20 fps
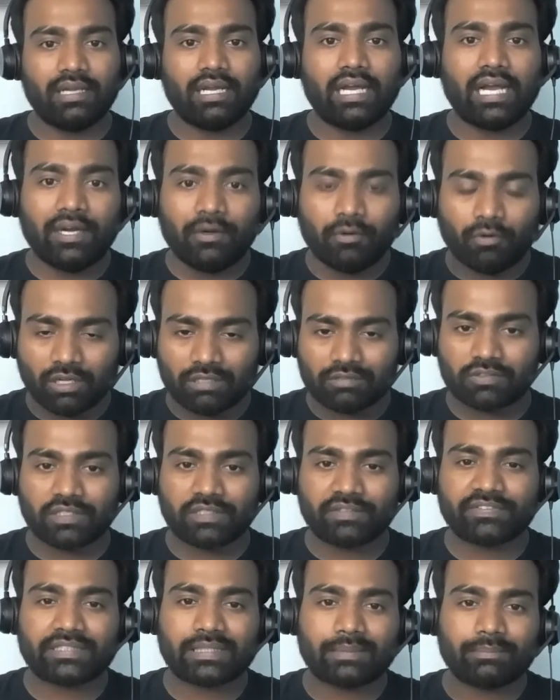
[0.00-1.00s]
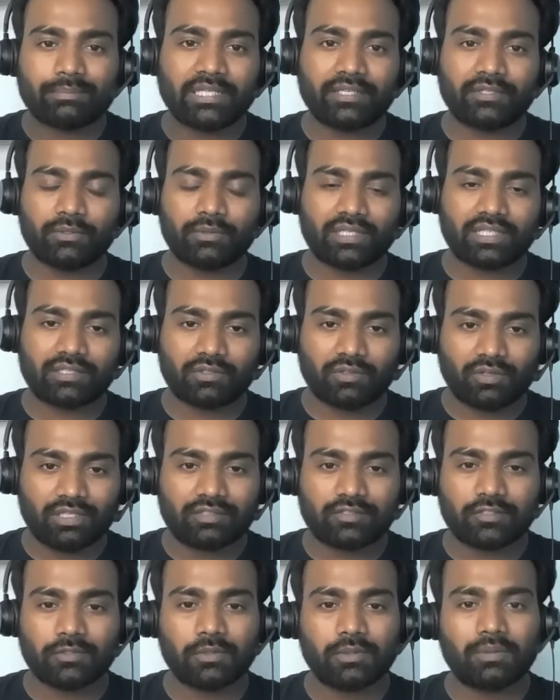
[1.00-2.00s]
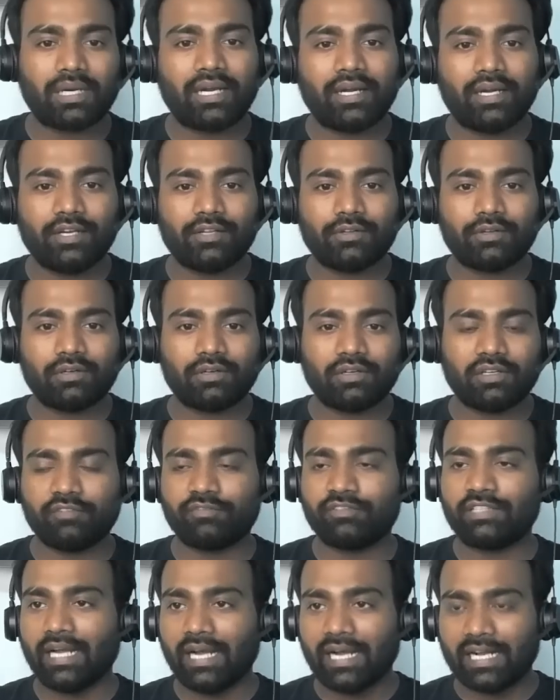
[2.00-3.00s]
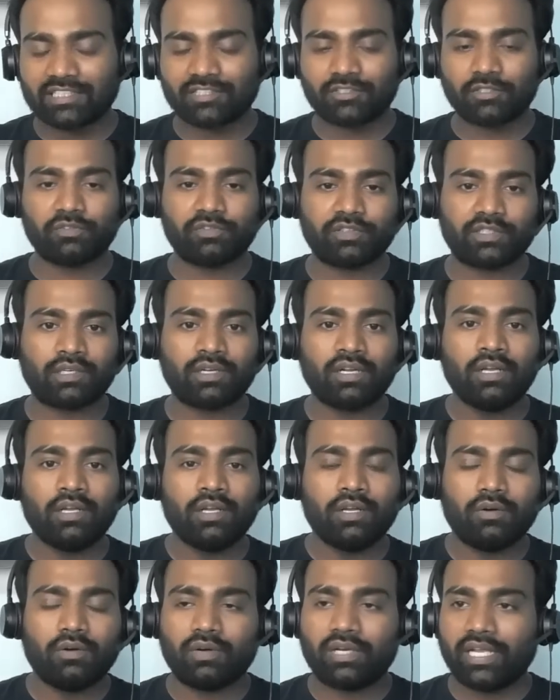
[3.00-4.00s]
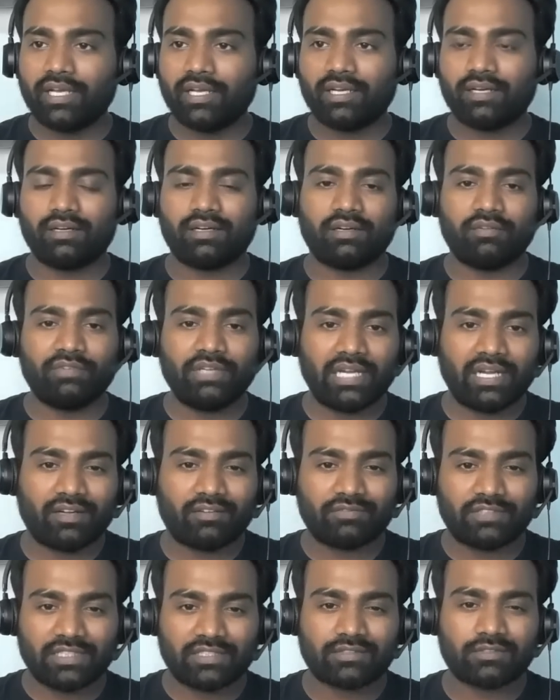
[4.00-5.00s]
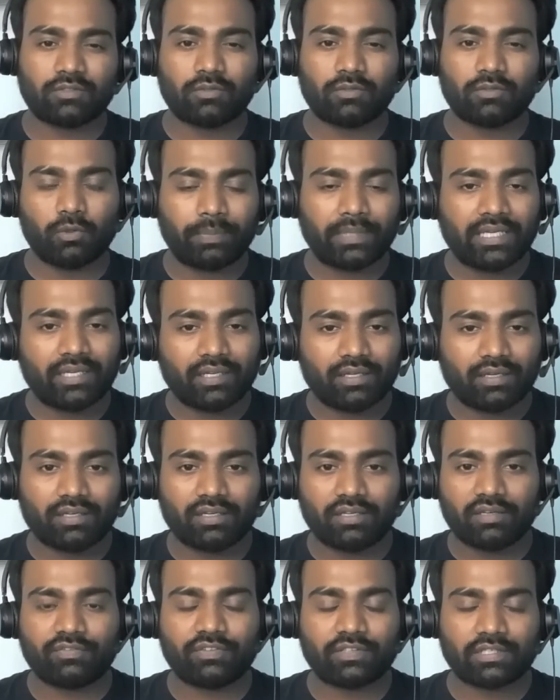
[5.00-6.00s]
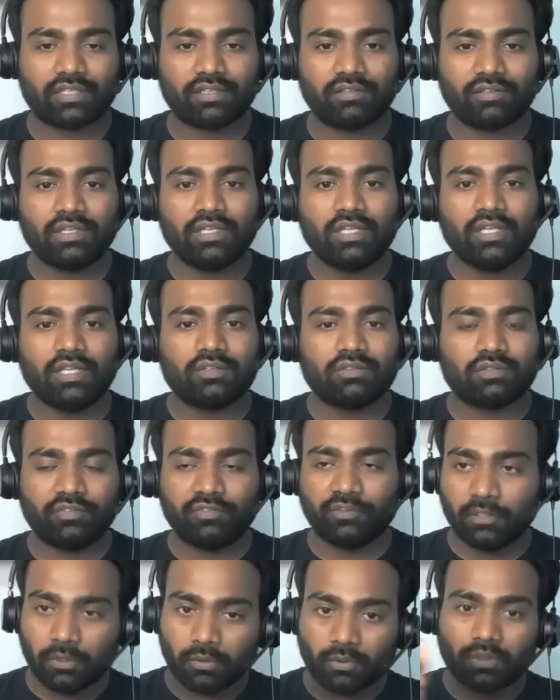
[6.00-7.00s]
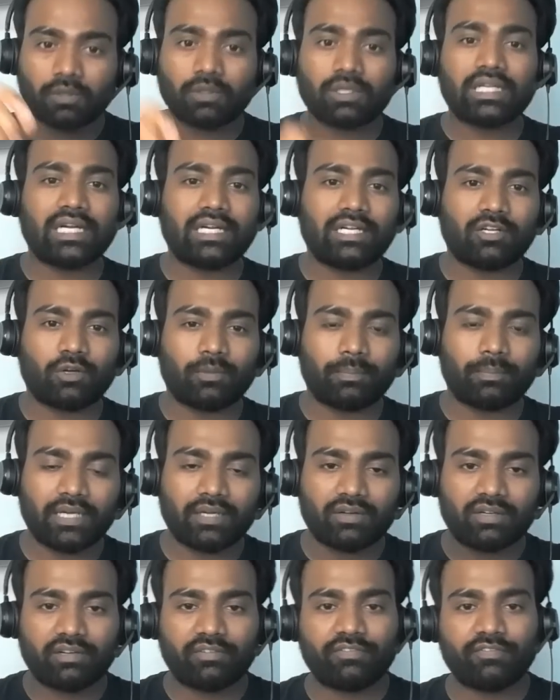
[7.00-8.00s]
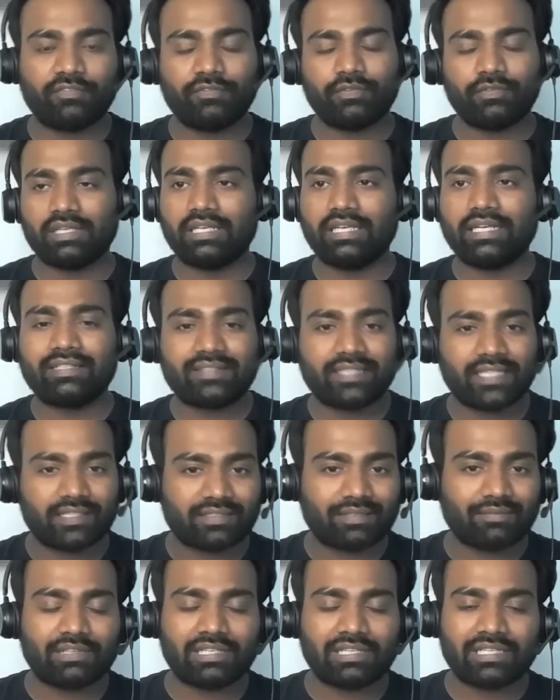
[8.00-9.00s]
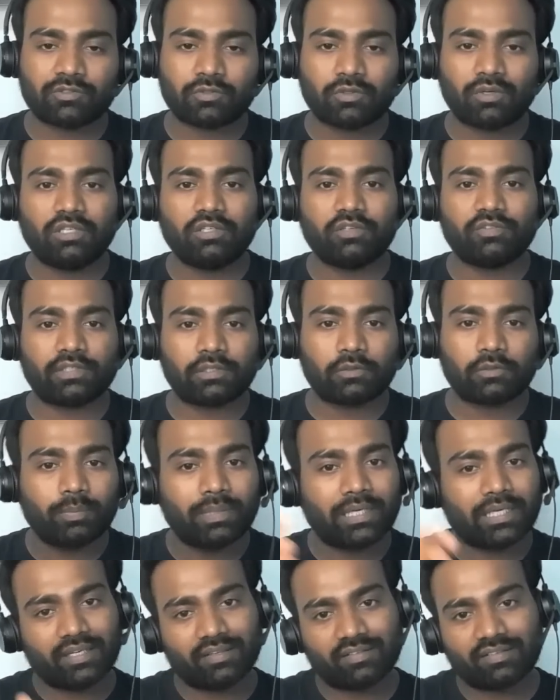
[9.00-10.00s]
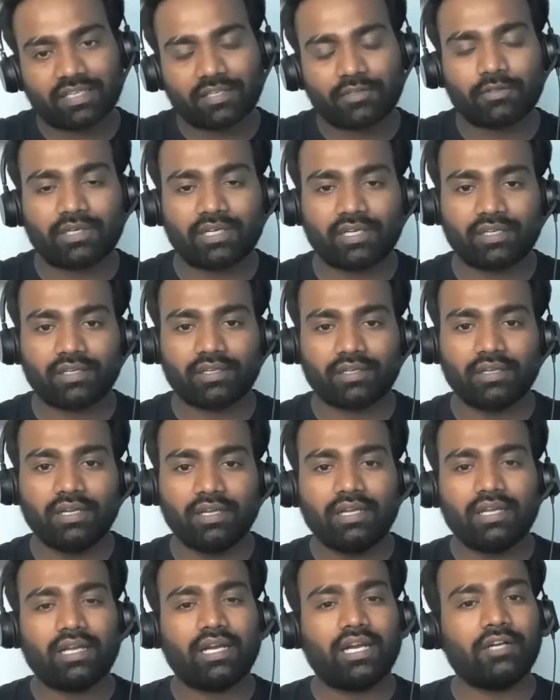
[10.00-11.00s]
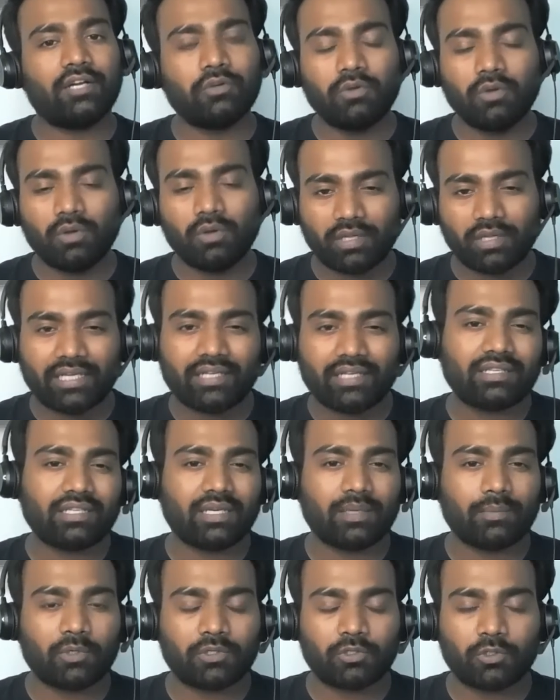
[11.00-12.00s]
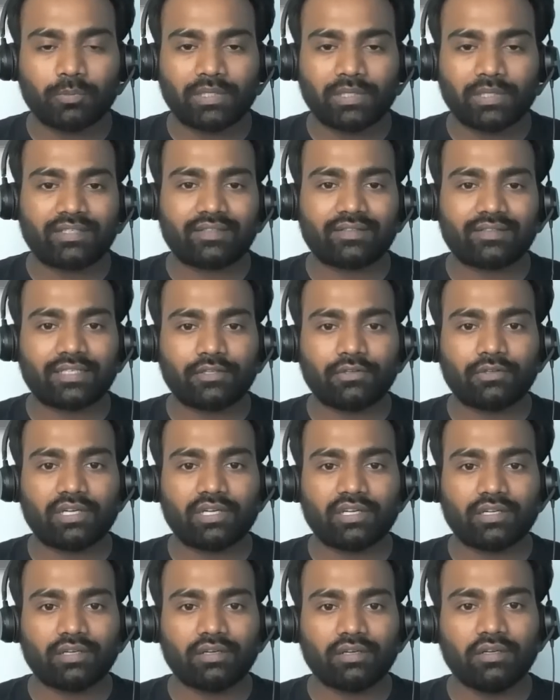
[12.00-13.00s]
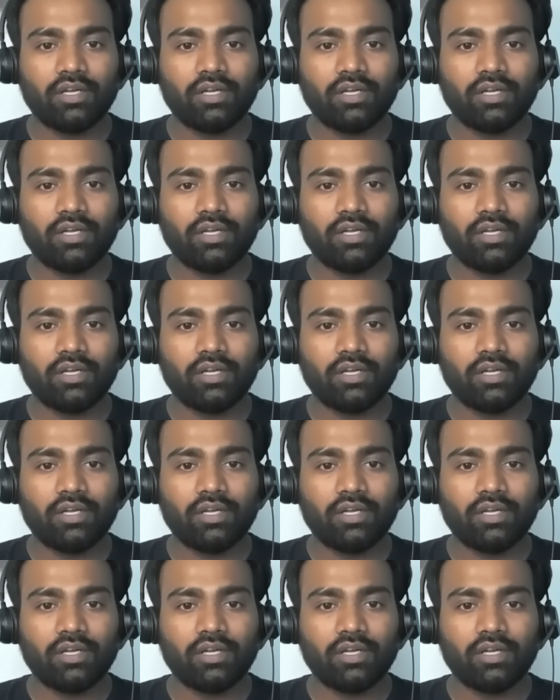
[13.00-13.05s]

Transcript: And also if some recruiter calls you and, you know, if they ask you for, okay, we have this opening for now. So if you don't know that topic, or if let's say someone has called you for Kubernetes security and you don't know anything about Kubernetes security,